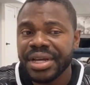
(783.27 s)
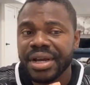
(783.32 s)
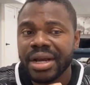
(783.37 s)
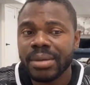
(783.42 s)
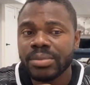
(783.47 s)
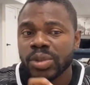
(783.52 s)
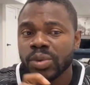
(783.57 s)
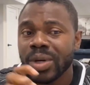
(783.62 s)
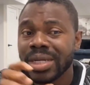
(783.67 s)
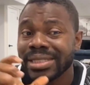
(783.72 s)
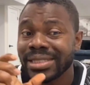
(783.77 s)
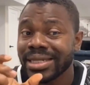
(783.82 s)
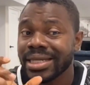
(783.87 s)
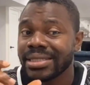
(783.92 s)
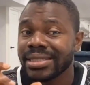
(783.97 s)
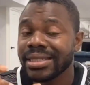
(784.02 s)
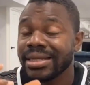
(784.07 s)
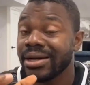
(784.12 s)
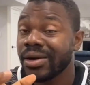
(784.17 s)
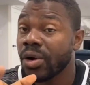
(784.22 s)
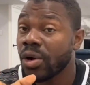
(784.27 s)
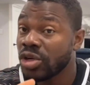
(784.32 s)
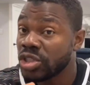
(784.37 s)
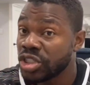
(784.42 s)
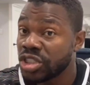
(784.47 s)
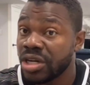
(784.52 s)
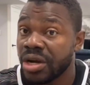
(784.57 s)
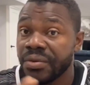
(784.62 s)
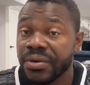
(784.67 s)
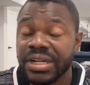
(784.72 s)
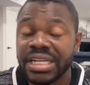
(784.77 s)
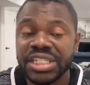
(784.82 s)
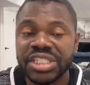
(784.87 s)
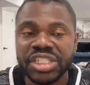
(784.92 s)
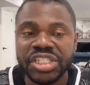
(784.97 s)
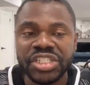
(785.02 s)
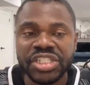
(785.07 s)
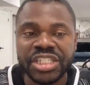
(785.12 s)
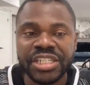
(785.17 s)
to assessing a conjugal relationship.